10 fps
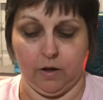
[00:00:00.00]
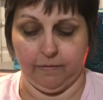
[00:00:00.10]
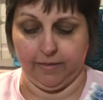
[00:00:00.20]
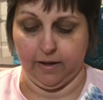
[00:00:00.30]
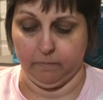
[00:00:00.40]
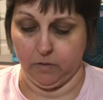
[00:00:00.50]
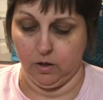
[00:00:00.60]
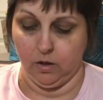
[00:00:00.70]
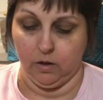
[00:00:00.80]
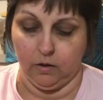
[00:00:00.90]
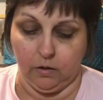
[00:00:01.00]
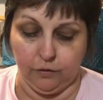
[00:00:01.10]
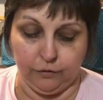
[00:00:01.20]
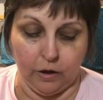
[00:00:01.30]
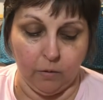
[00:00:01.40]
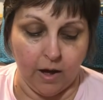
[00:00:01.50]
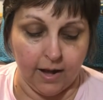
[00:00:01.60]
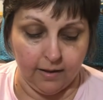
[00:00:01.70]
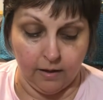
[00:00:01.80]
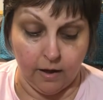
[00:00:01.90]
of them. So
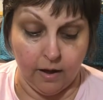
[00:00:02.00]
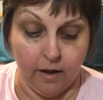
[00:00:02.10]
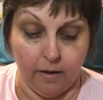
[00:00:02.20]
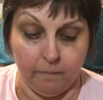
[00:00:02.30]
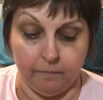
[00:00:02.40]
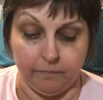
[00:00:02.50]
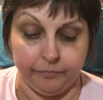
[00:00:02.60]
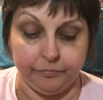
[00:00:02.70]
I, um,